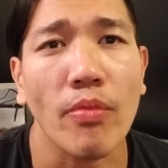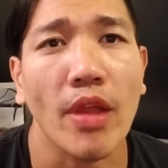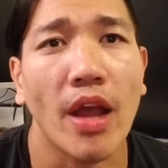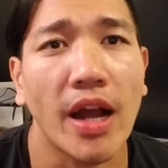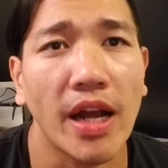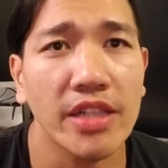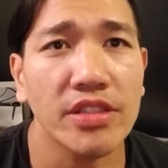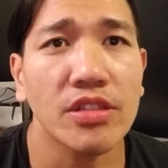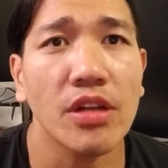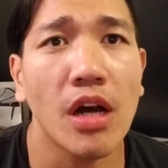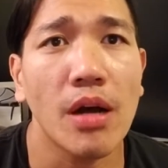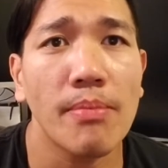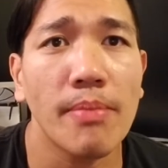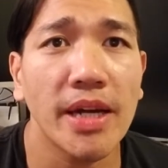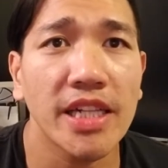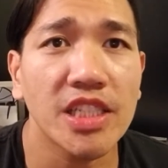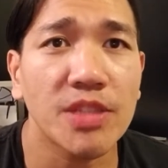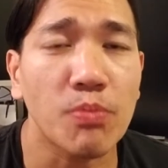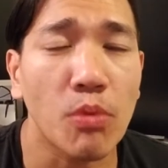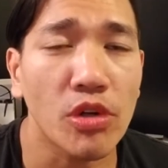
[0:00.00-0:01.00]
I saw
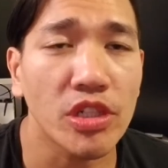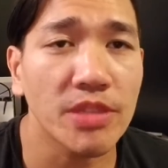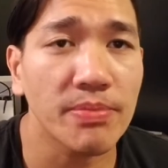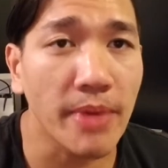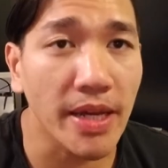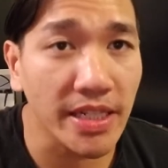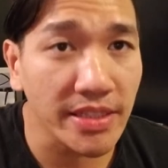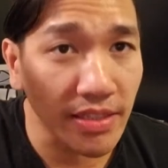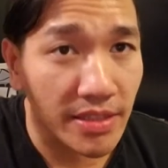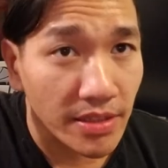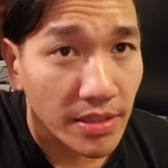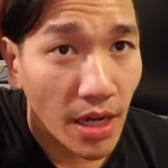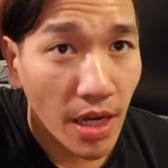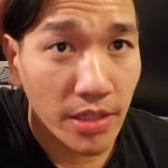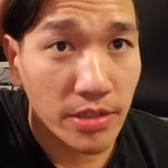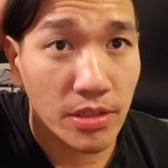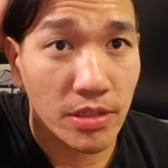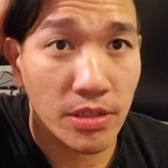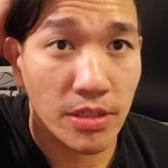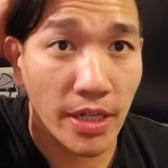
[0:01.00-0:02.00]
my sports medicine
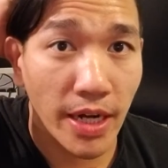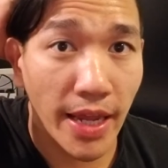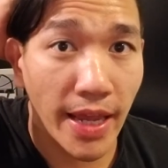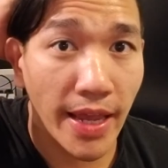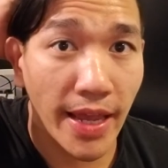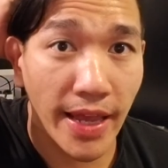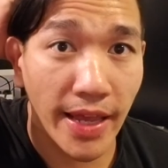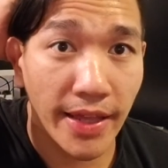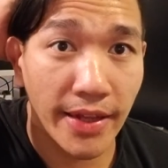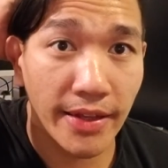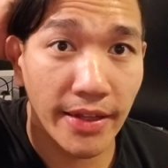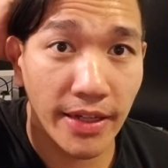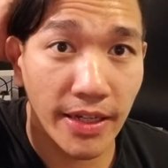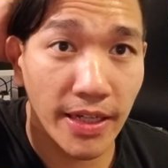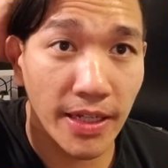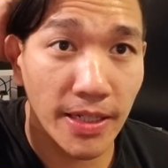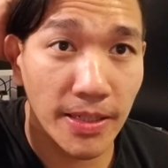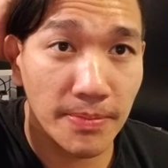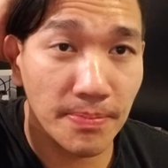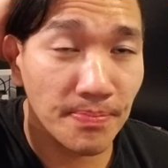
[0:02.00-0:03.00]
doctor and.
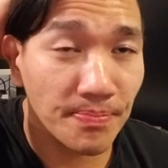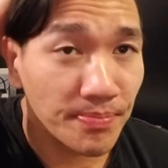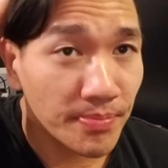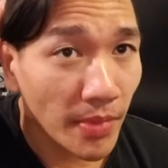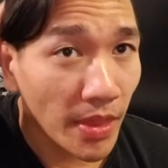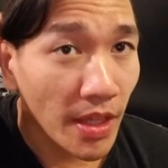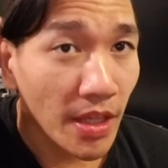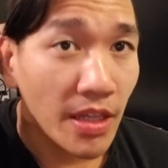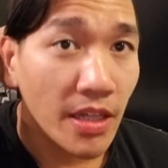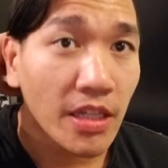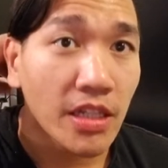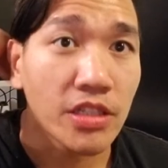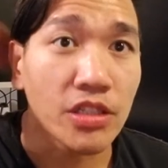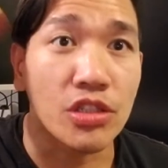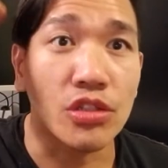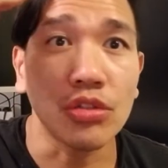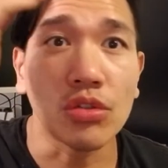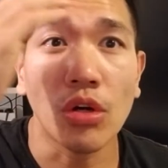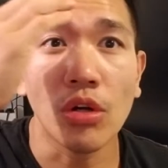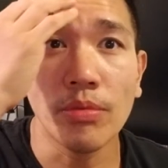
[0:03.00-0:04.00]
Um,
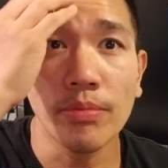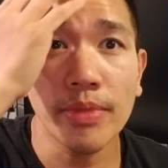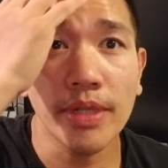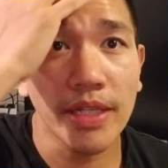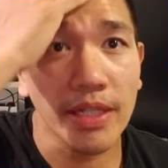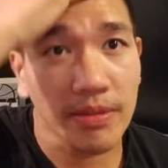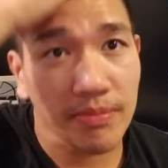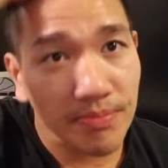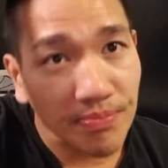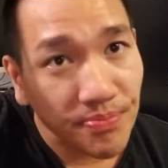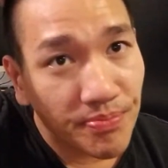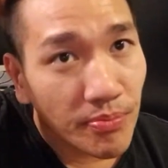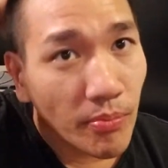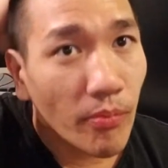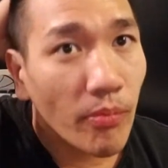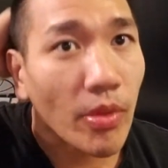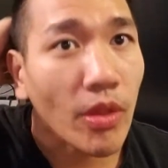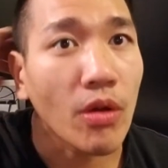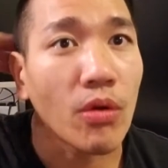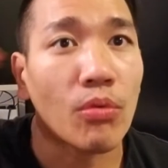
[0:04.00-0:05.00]
She told me,
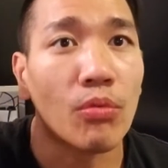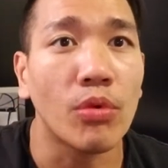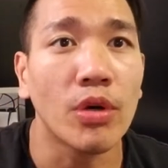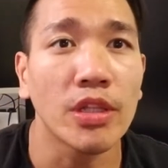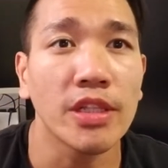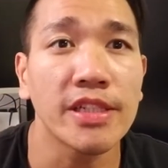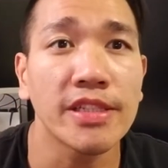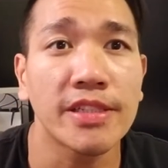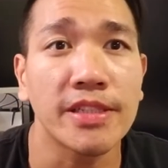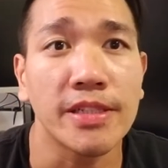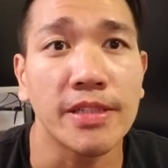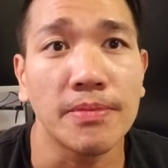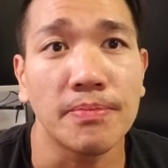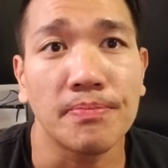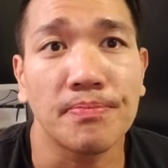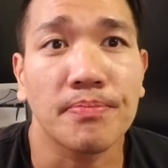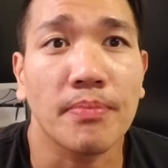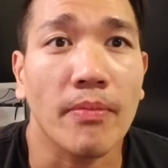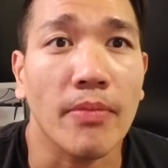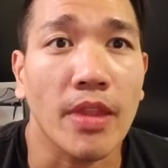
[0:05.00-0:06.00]
well, listen,
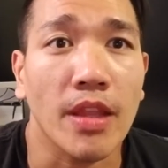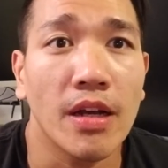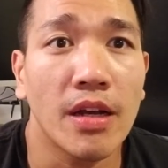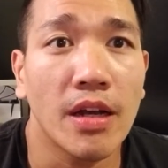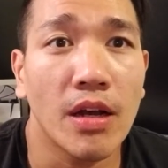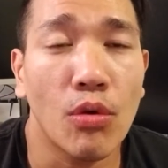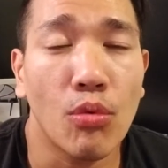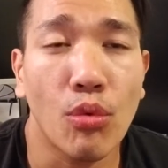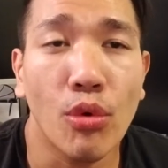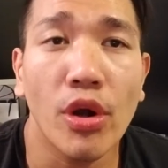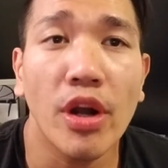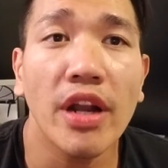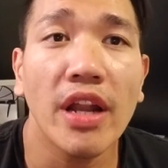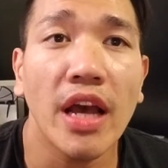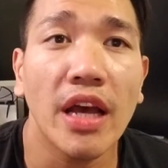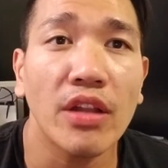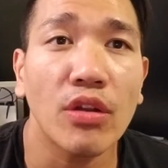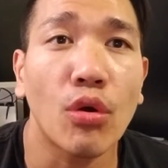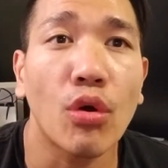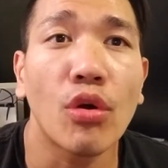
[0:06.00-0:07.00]
uh, we're
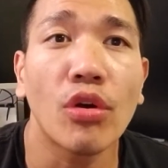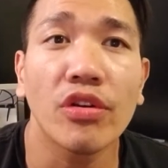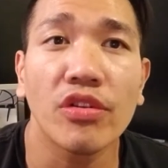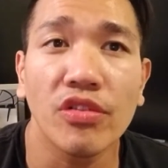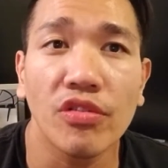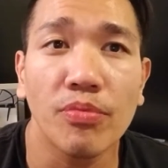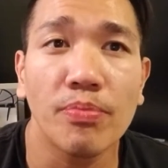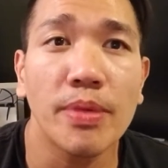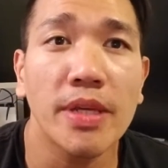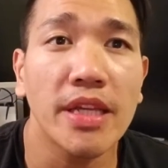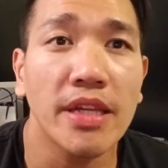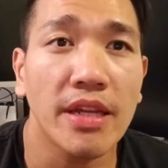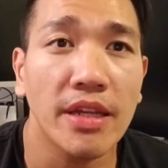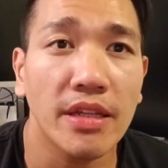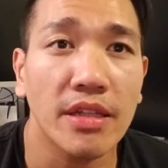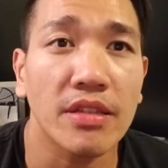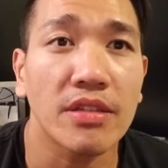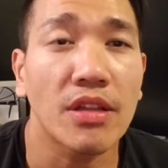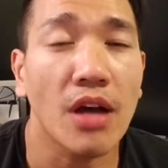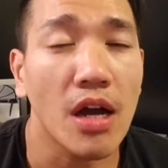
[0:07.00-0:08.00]
not
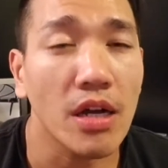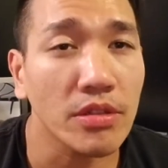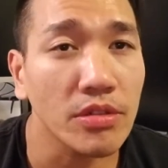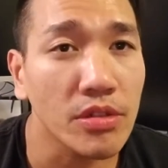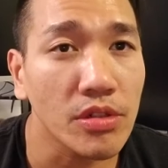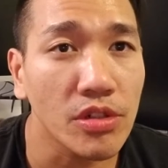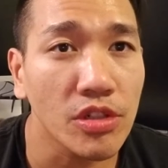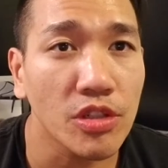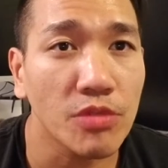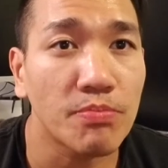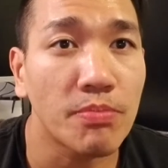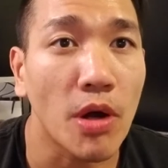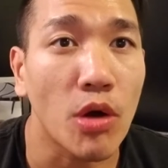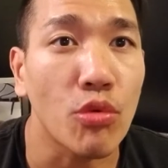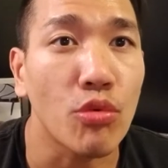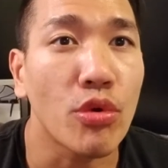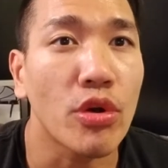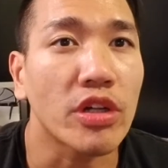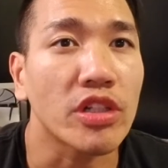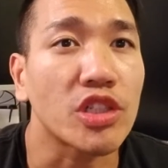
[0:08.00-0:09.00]
orthopedic doctors, but
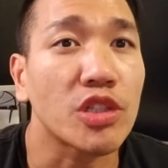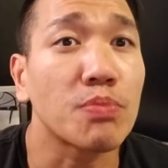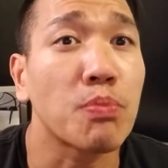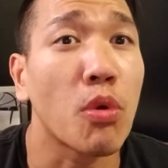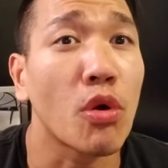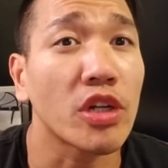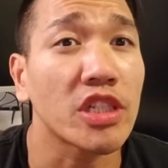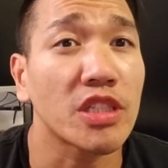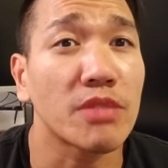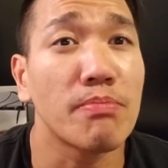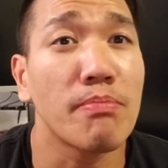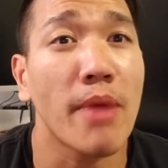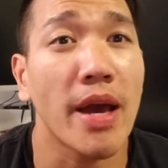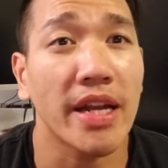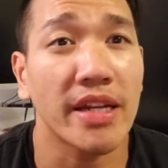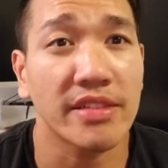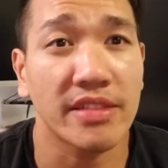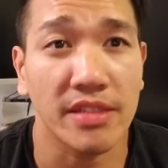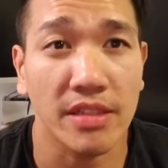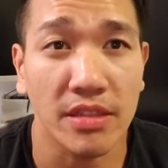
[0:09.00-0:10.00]
we're sports
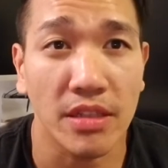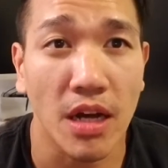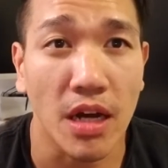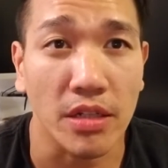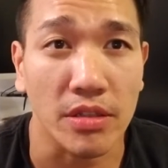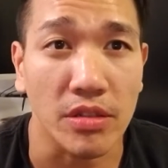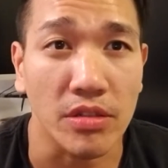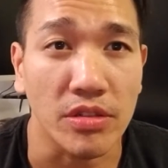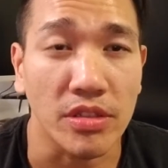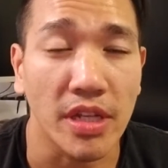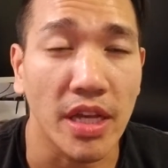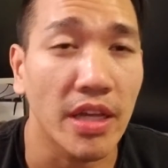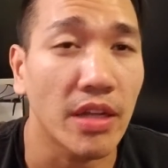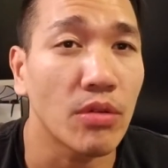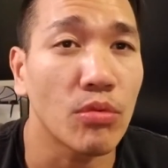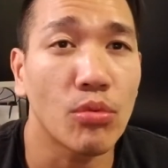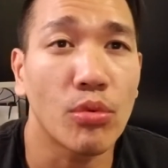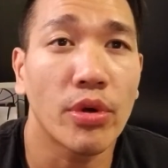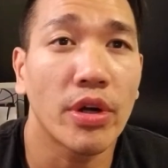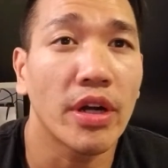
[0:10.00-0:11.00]
medicine doctors.
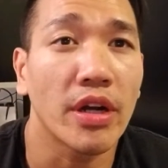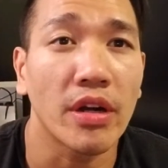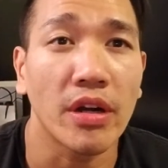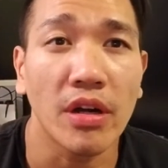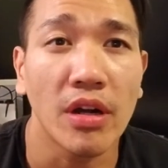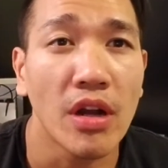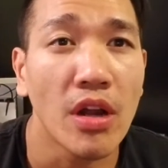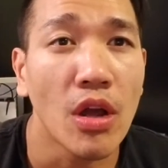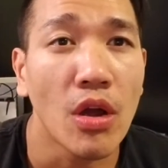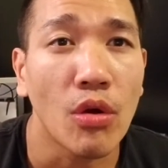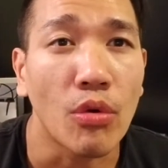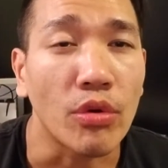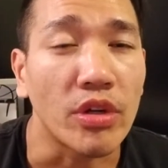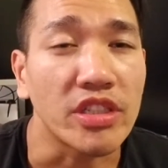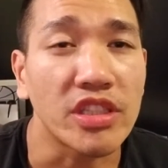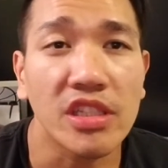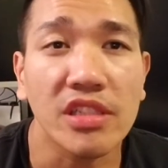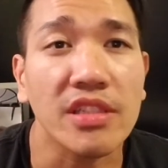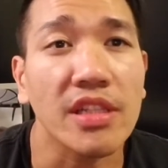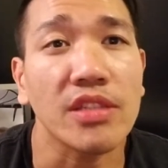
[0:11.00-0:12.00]
And we're, we're
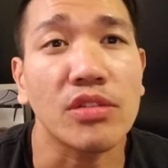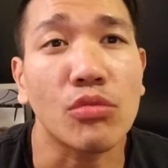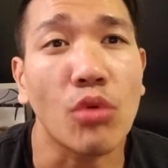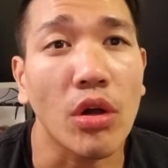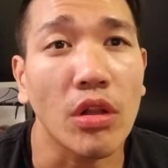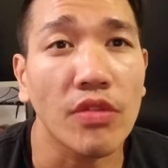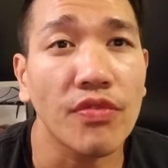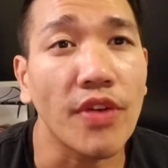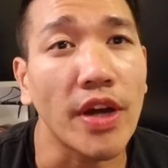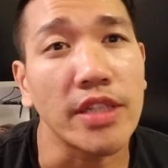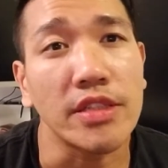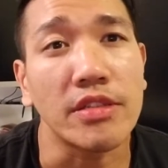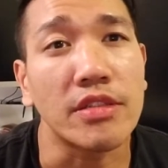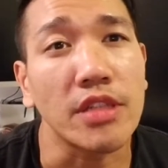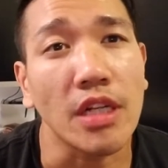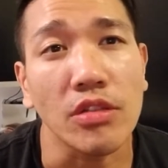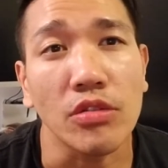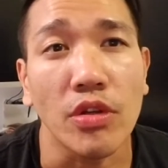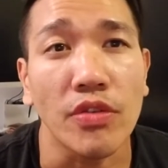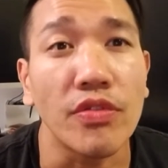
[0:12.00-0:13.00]
just as qualified to
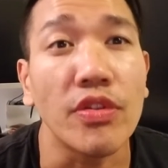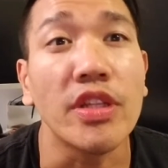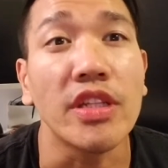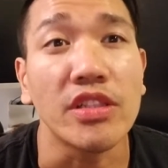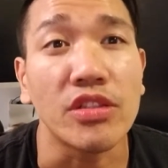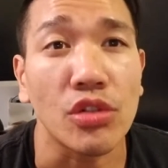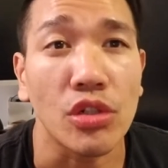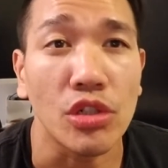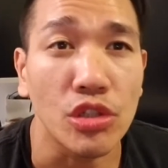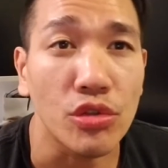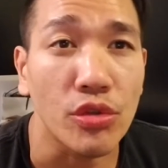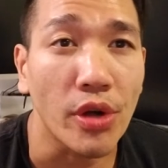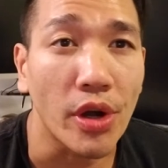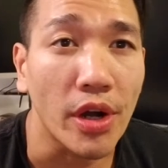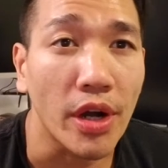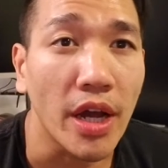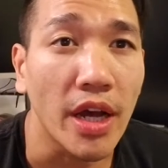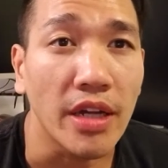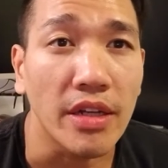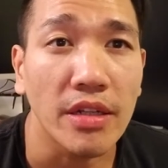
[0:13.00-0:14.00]
tell you if you need surgery
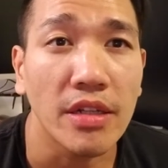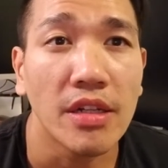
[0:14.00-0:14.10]
or not.